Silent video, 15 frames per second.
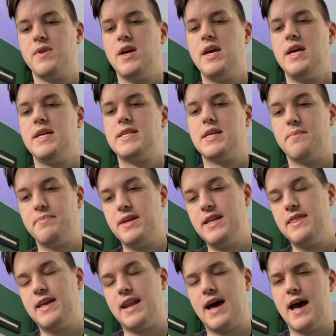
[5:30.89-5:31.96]
Something
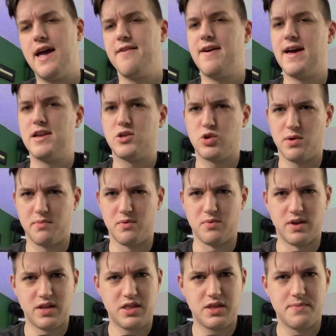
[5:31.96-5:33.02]
that I've had trouble
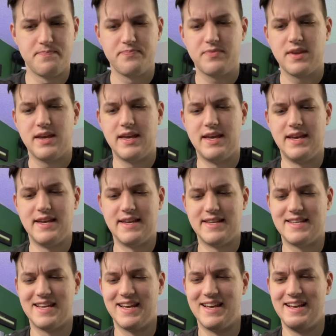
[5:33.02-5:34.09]
with is
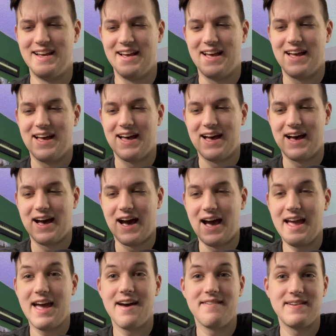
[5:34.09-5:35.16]
I
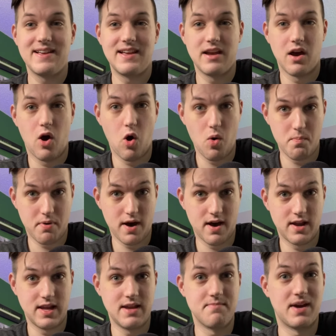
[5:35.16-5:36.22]
have a HomePod
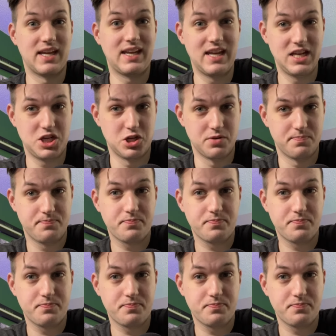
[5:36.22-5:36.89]
in my kitchen,